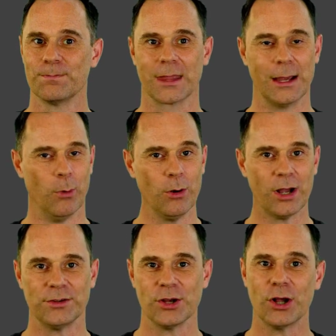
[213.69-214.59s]
It won't
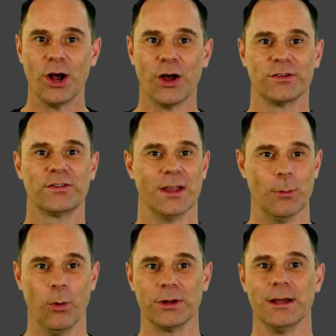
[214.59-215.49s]
cut your costs. It
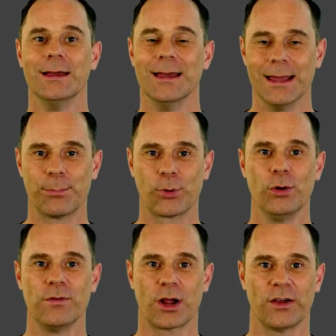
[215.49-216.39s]
won't improve
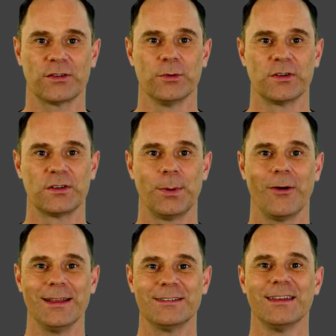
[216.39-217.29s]
your customer's
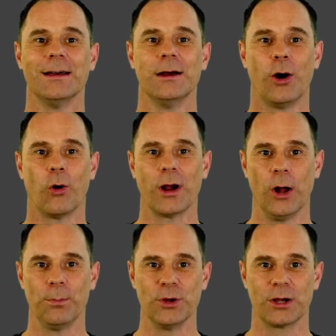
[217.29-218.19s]
experience or
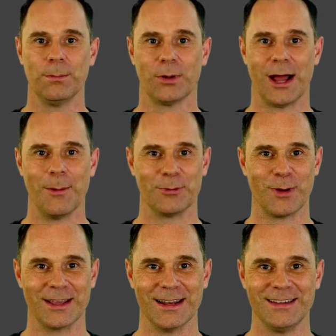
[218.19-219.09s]
help you comply with
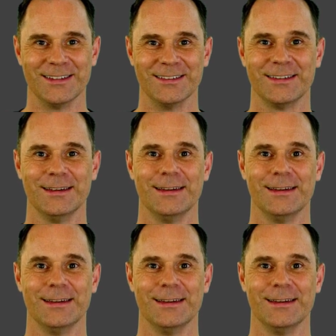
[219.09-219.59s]
regulations.